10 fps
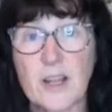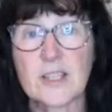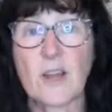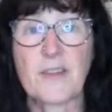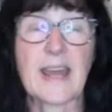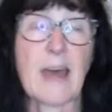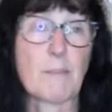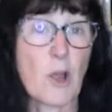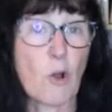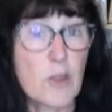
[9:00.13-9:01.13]
So then I had
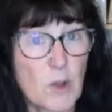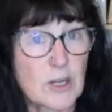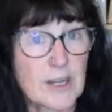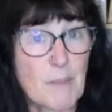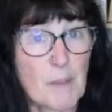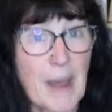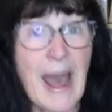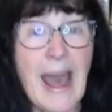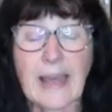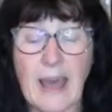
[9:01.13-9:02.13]
my other bottle in my
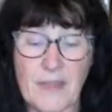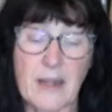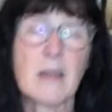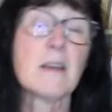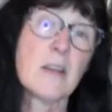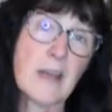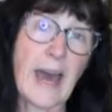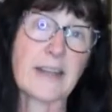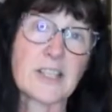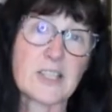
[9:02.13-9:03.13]
back, and then
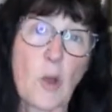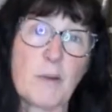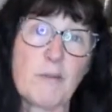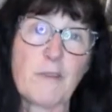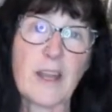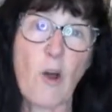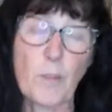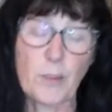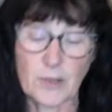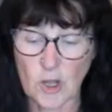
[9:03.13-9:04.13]
had to stop and fill it
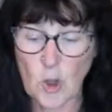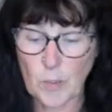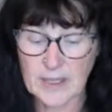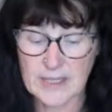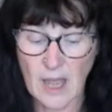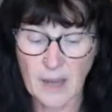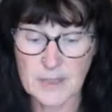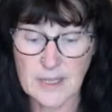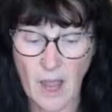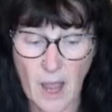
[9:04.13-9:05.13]
up a couple of times.